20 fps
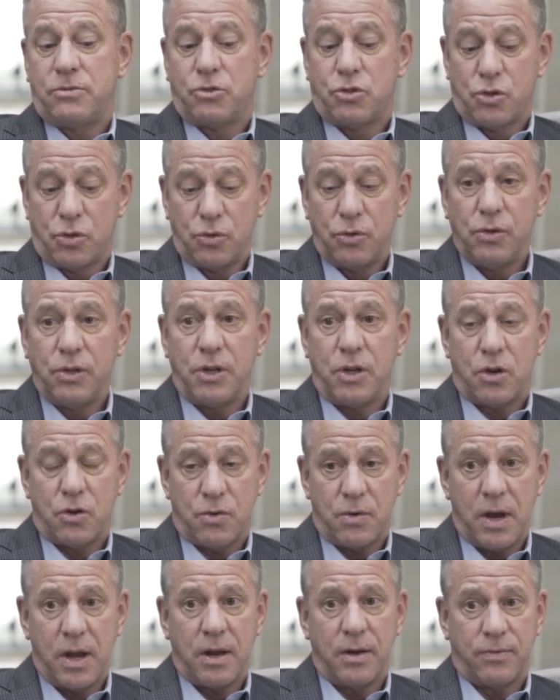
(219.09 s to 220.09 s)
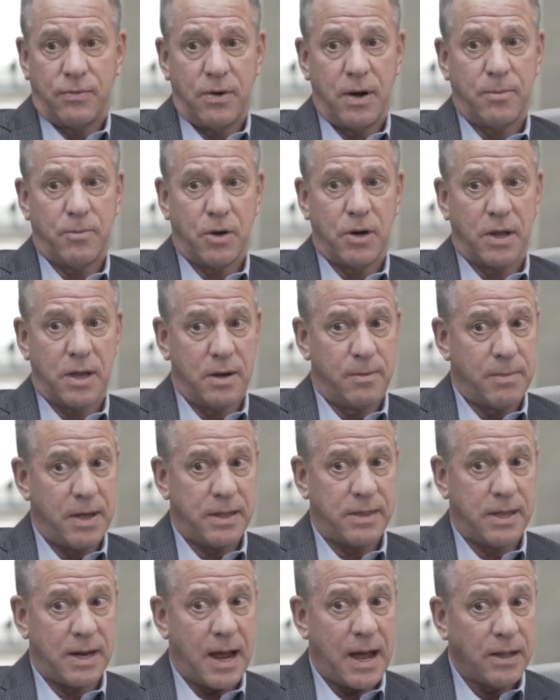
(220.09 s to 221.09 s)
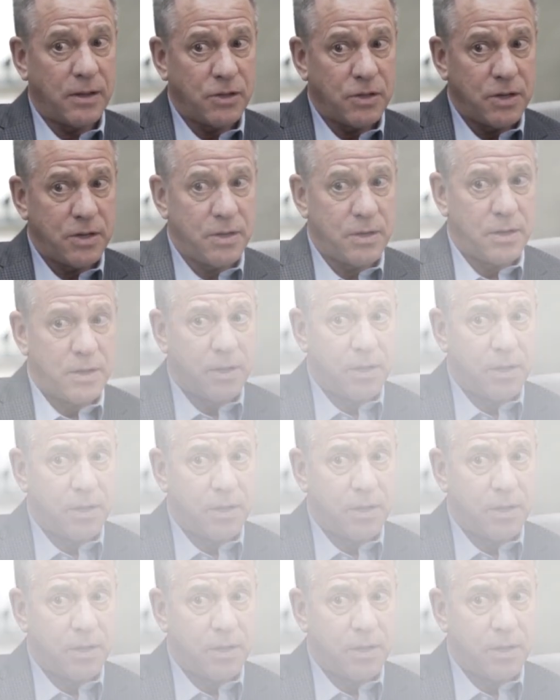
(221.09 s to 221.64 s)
truly create a framework and a methodology.